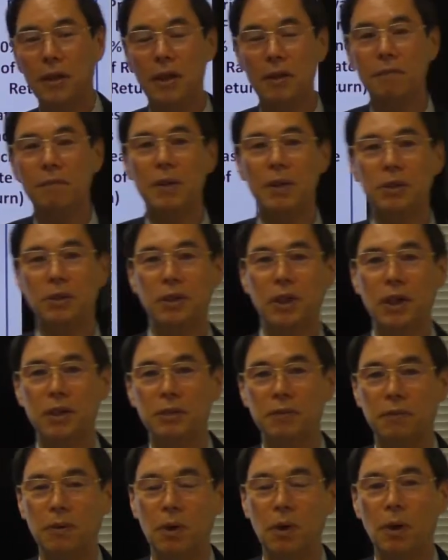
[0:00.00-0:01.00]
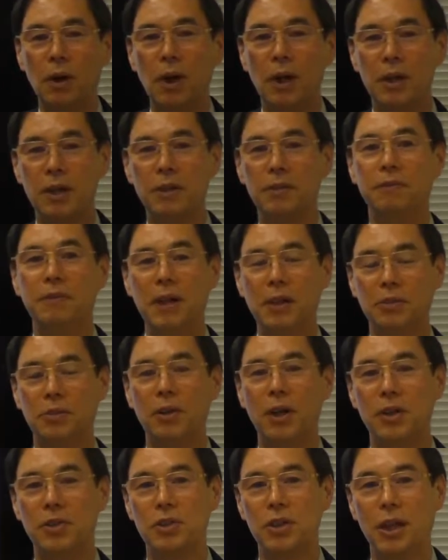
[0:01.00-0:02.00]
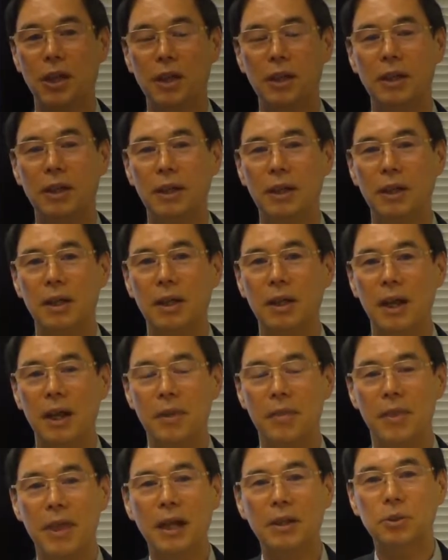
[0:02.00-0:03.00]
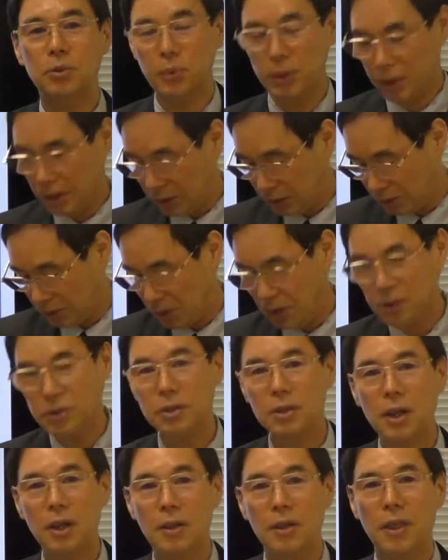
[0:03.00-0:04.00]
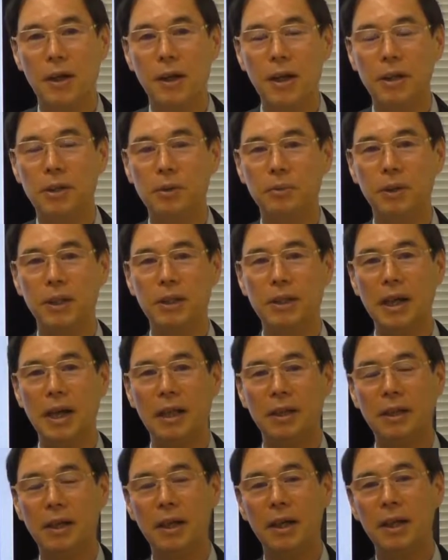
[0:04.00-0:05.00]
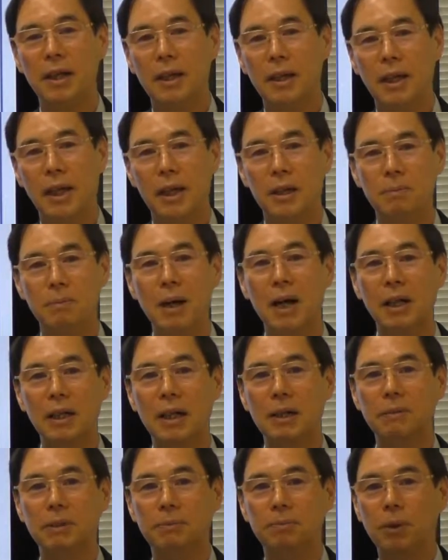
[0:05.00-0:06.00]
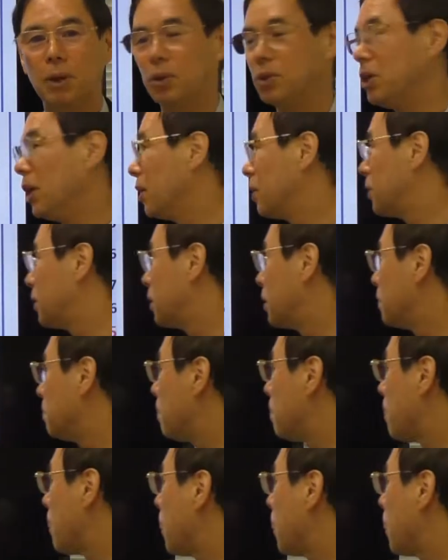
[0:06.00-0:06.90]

the investors for infrastructure. And that will increase the rate of return and bankable projects.